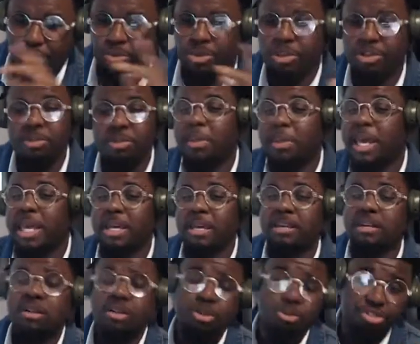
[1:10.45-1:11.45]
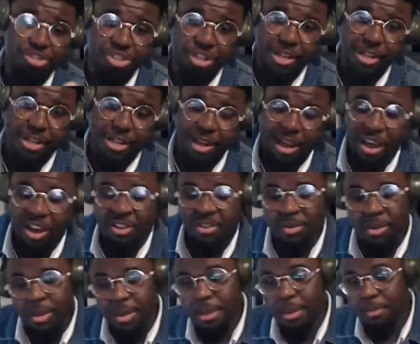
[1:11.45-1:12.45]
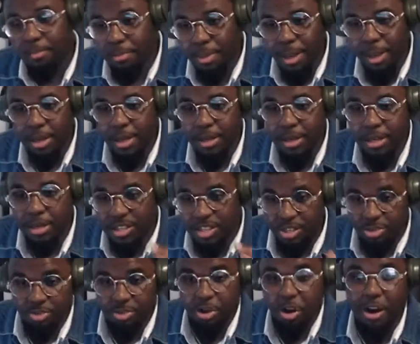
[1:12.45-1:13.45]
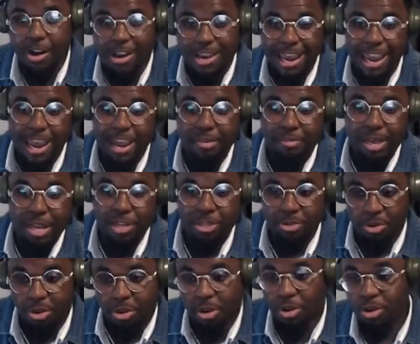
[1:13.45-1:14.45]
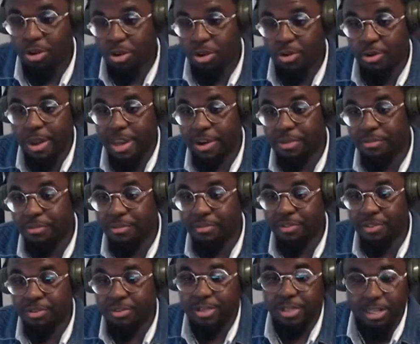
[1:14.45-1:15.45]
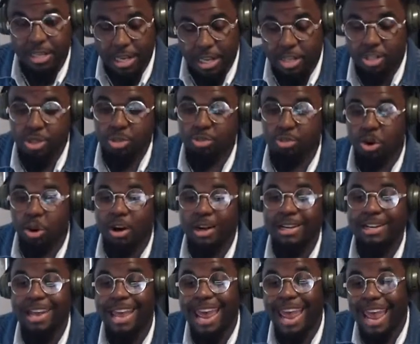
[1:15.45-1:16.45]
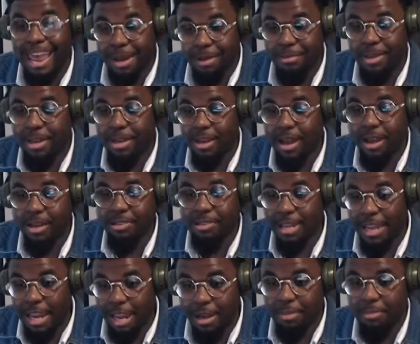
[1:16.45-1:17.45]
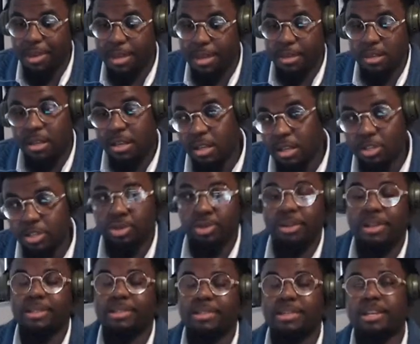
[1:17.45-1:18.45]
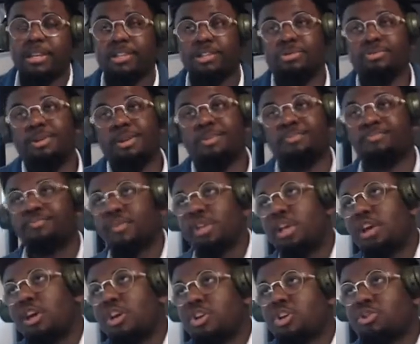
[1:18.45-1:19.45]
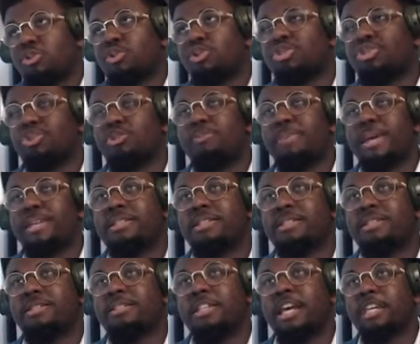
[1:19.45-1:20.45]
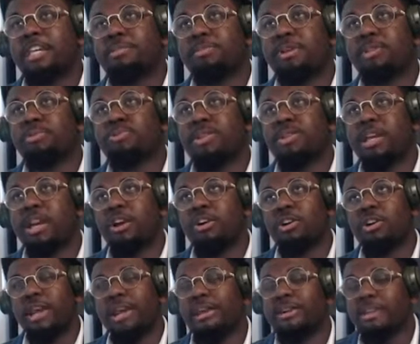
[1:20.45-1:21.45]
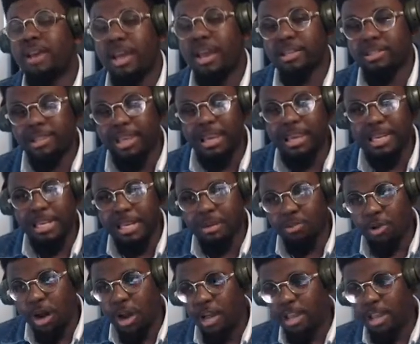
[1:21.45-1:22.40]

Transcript: There's a manga. Go check it out. But this is regarding the anime, so we're going to go ahead and review this. And this is regarding the anime, guys. The anime. Let's go let's get into it. So this show basically takes place with a character named Daisuke Niwa.